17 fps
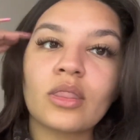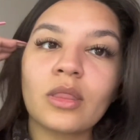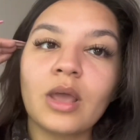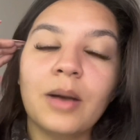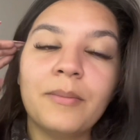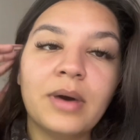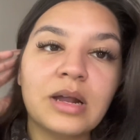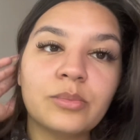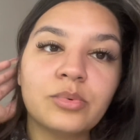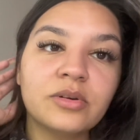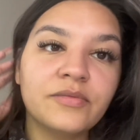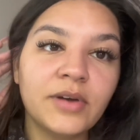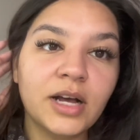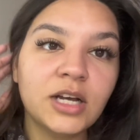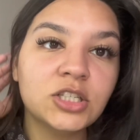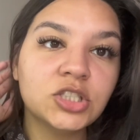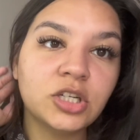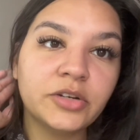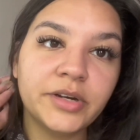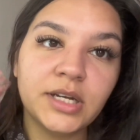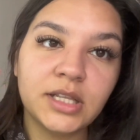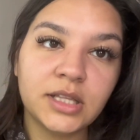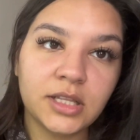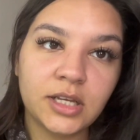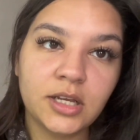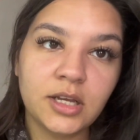not a professional or
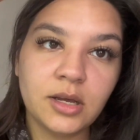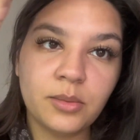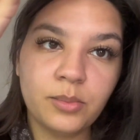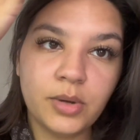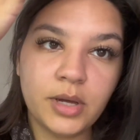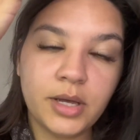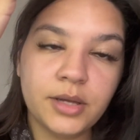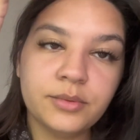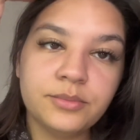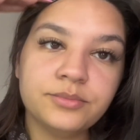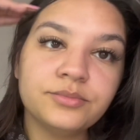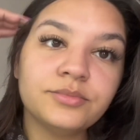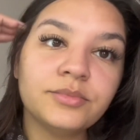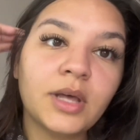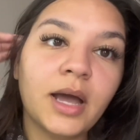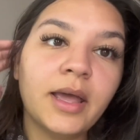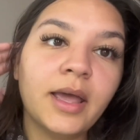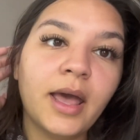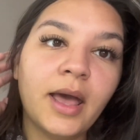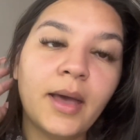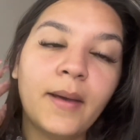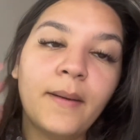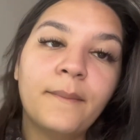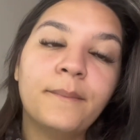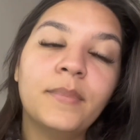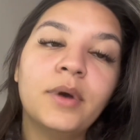anything, but I
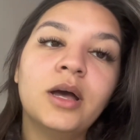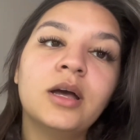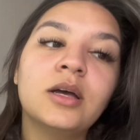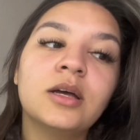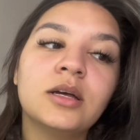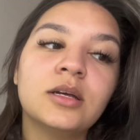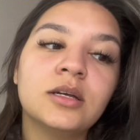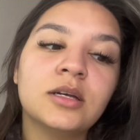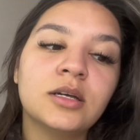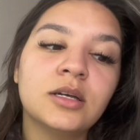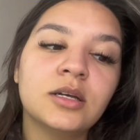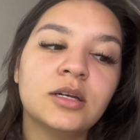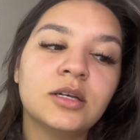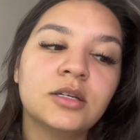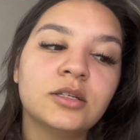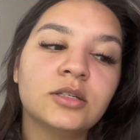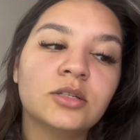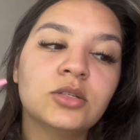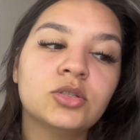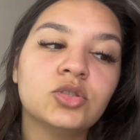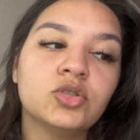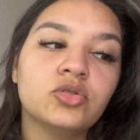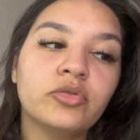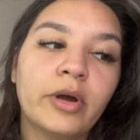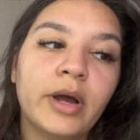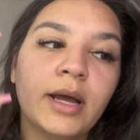am
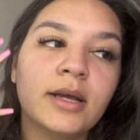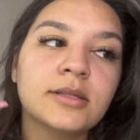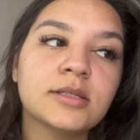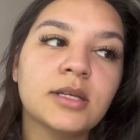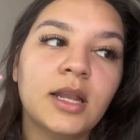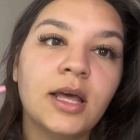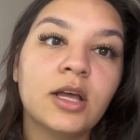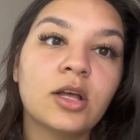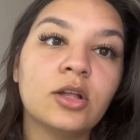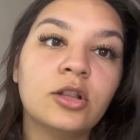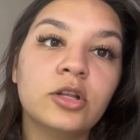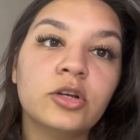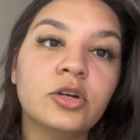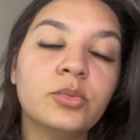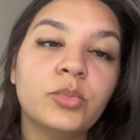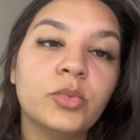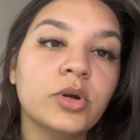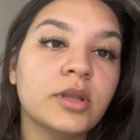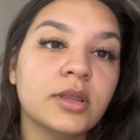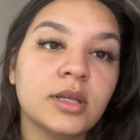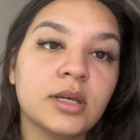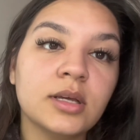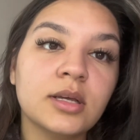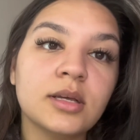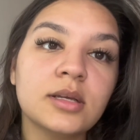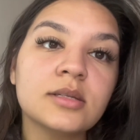trying to like learn more
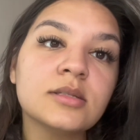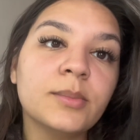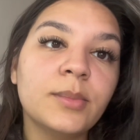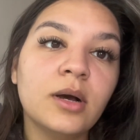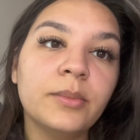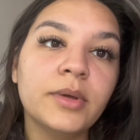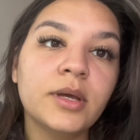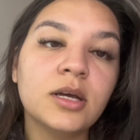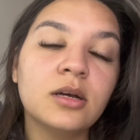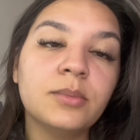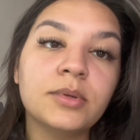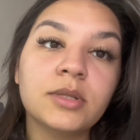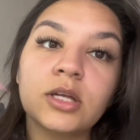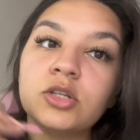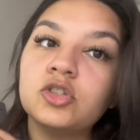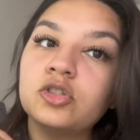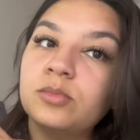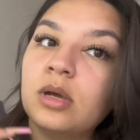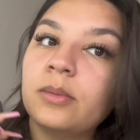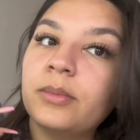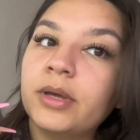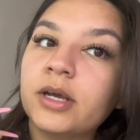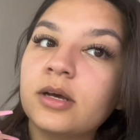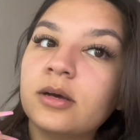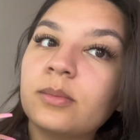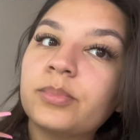things about makeup and like do my
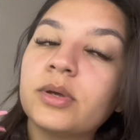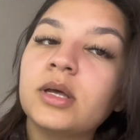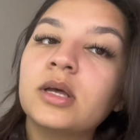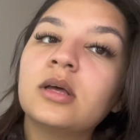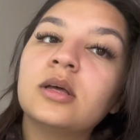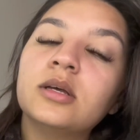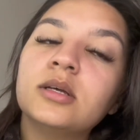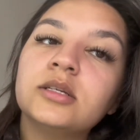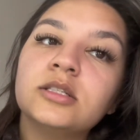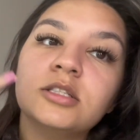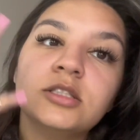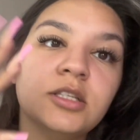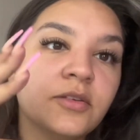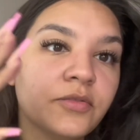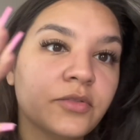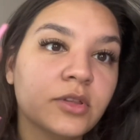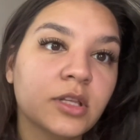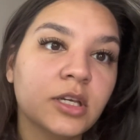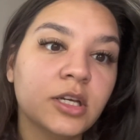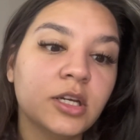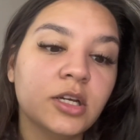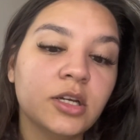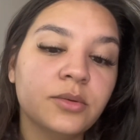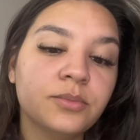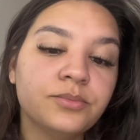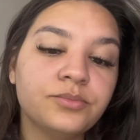makeup
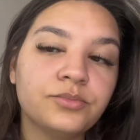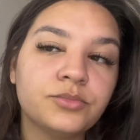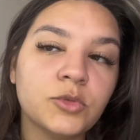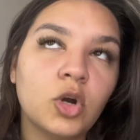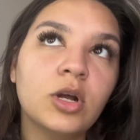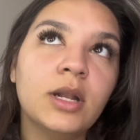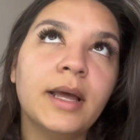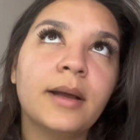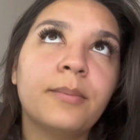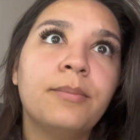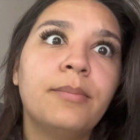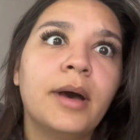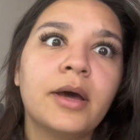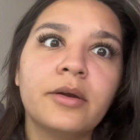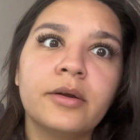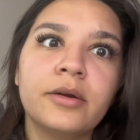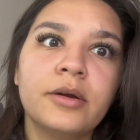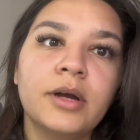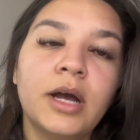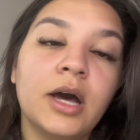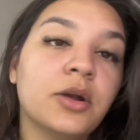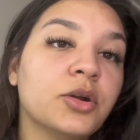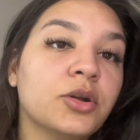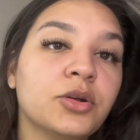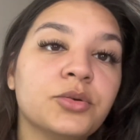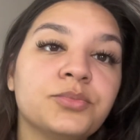differently or like better. I
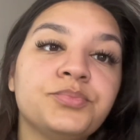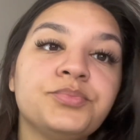don't know,